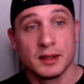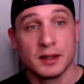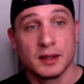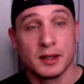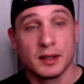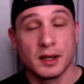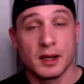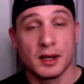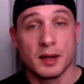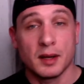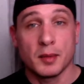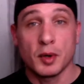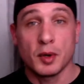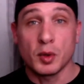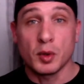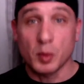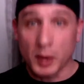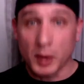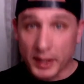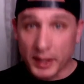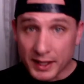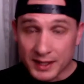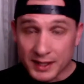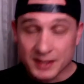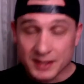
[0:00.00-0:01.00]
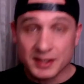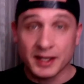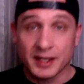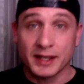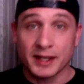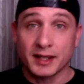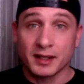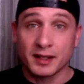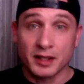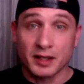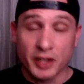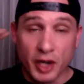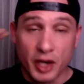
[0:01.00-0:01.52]
Um, Hawaii is
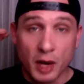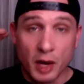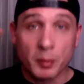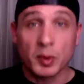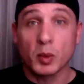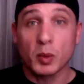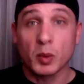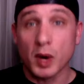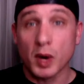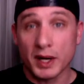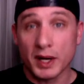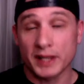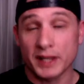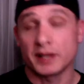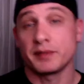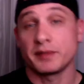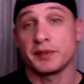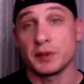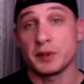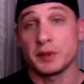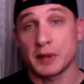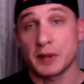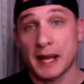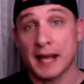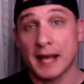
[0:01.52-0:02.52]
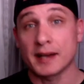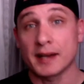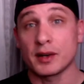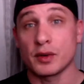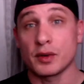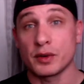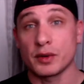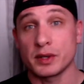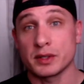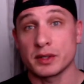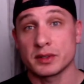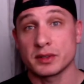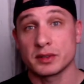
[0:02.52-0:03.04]
like number one in a few
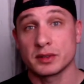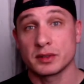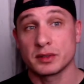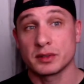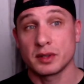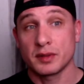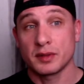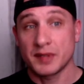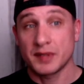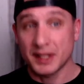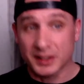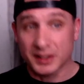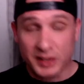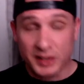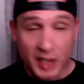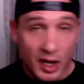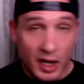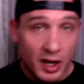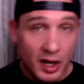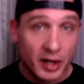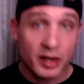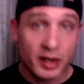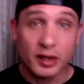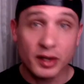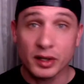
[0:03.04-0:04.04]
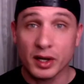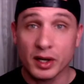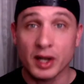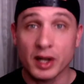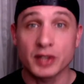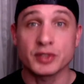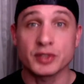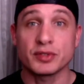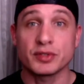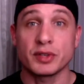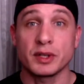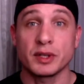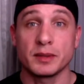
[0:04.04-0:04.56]
categories of the entire
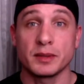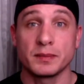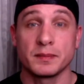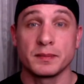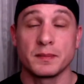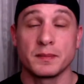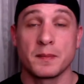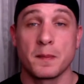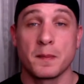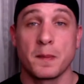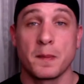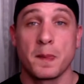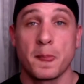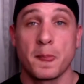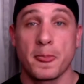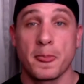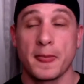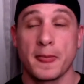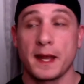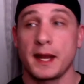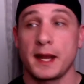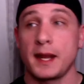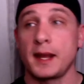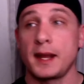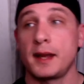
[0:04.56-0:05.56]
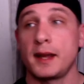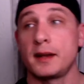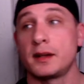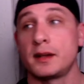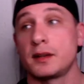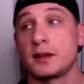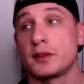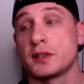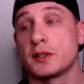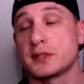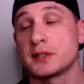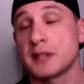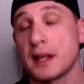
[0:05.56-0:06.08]
country. And
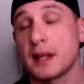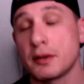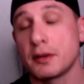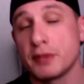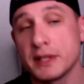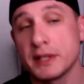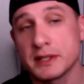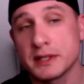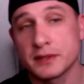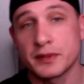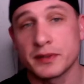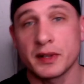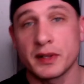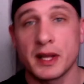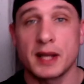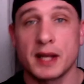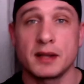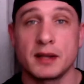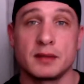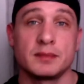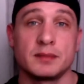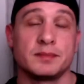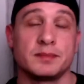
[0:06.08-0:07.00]
there's a lot of reasons for that.